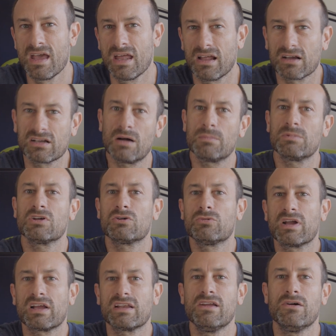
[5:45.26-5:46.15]
Now, a couple of
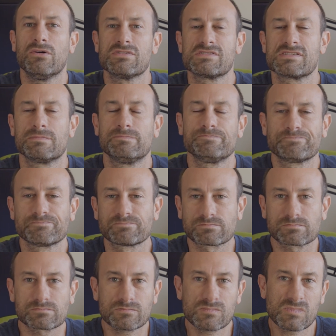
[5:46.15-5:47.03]
quick notes.
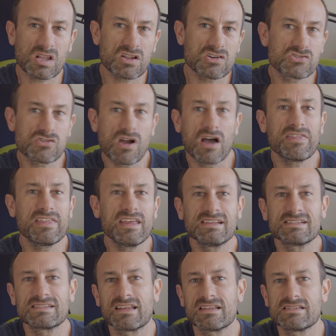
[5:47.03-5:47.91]

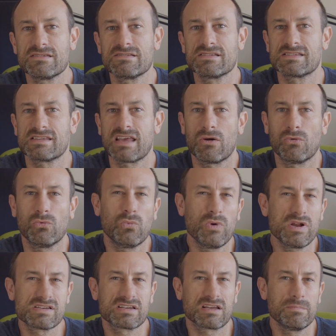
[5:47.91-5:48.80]
DrawThings lets you set
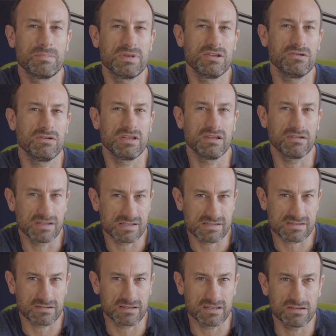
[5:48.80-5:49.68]
which compute
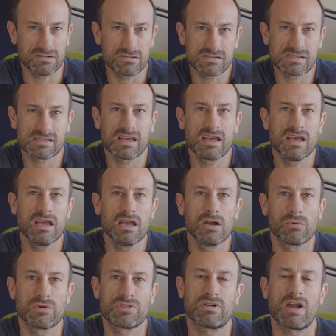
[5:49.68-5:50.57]
units are used,
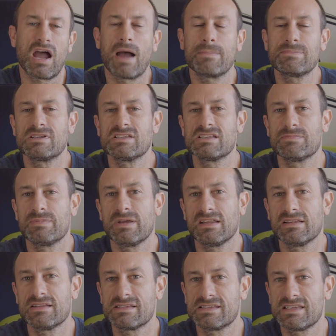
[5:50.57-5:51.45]
with your options
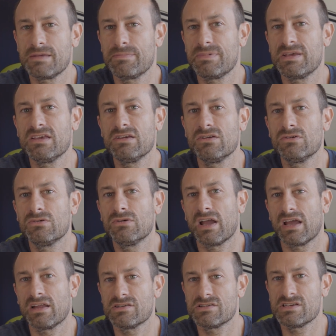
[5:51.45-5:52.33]
being CPU
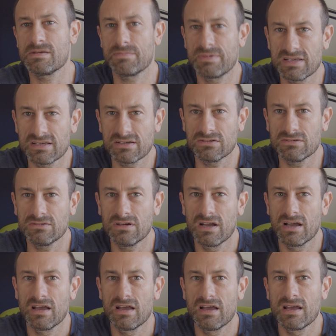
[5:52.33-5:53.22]
and GPU,
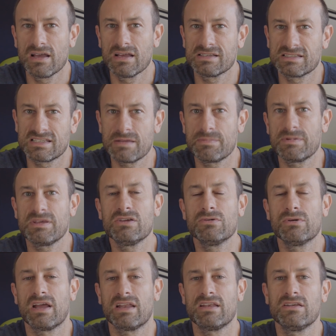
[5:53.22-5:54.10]

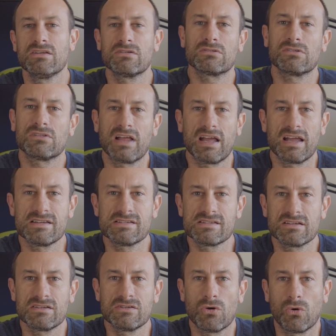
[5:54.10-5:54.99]
CPU and Neural
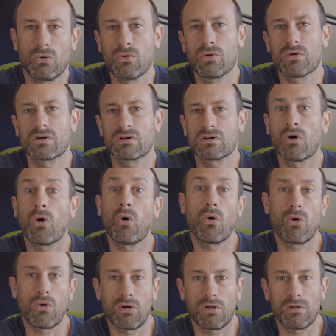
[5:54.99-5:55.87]
Engine, or
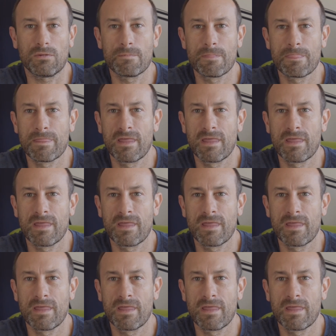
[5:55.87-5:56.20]
all.